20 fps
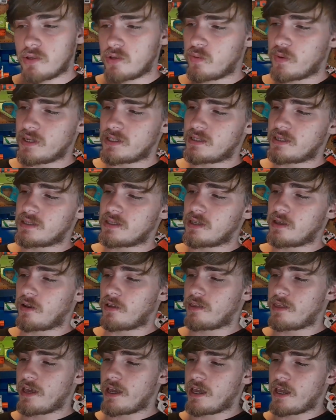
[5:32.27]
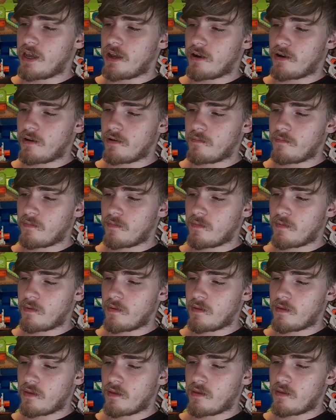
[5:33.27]
Twist this little thing in here,
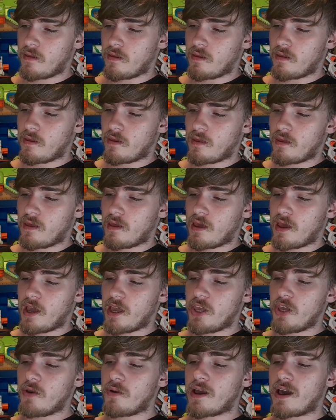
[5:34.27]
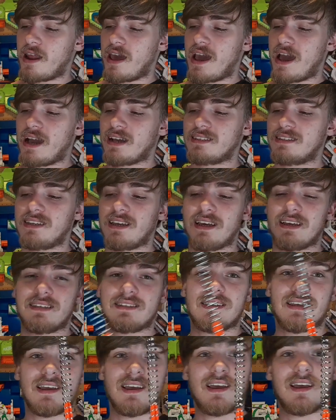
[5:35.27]
and you got
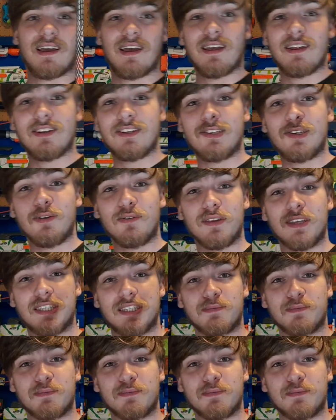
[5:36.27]
access to the